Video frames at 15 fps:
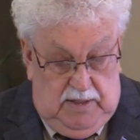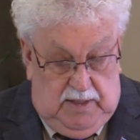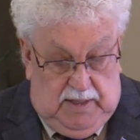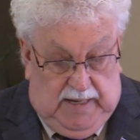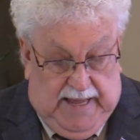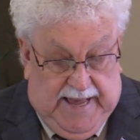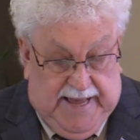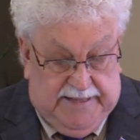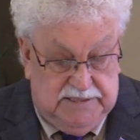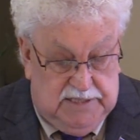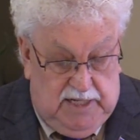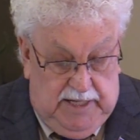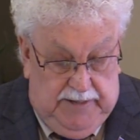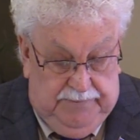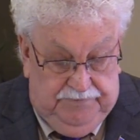And
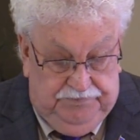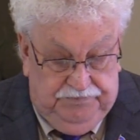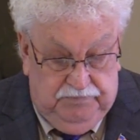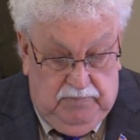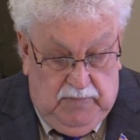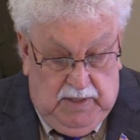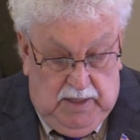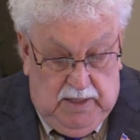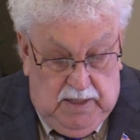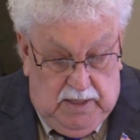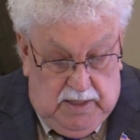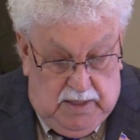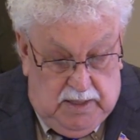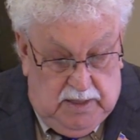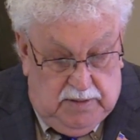lastly,
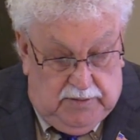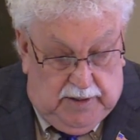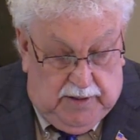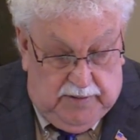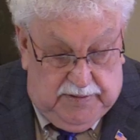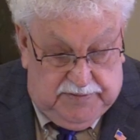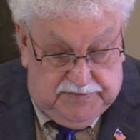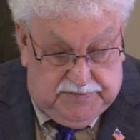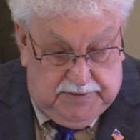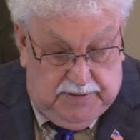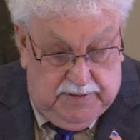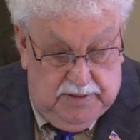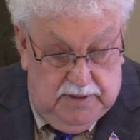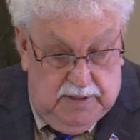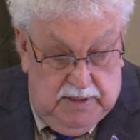there is
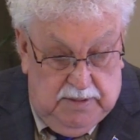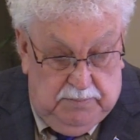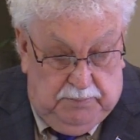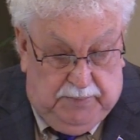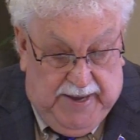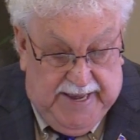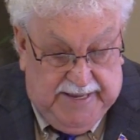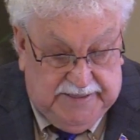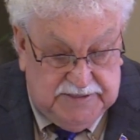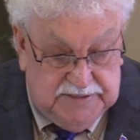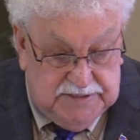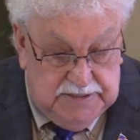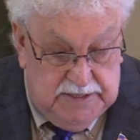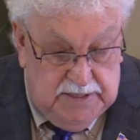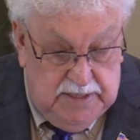the
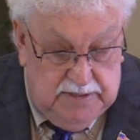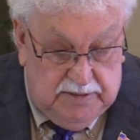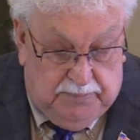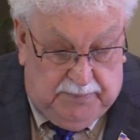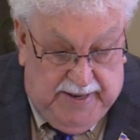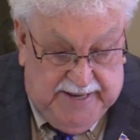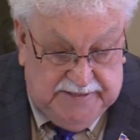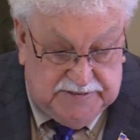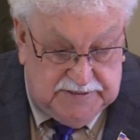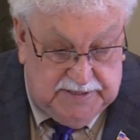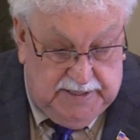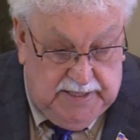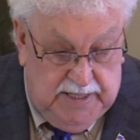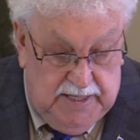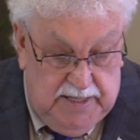base, the
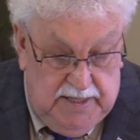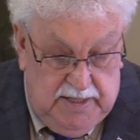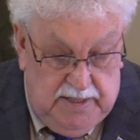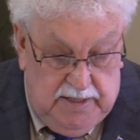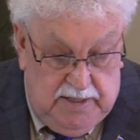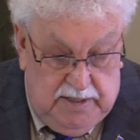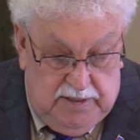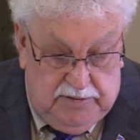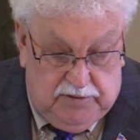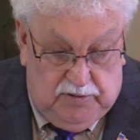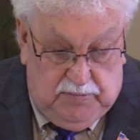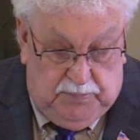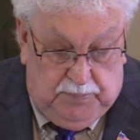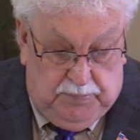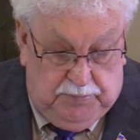basic
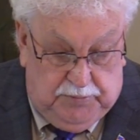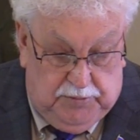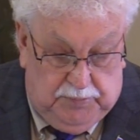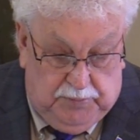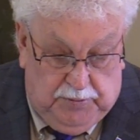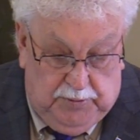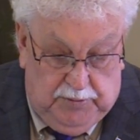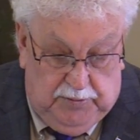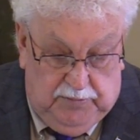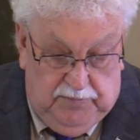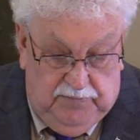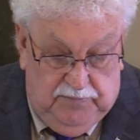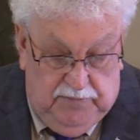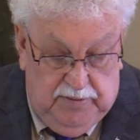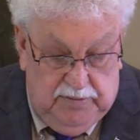to, to prove,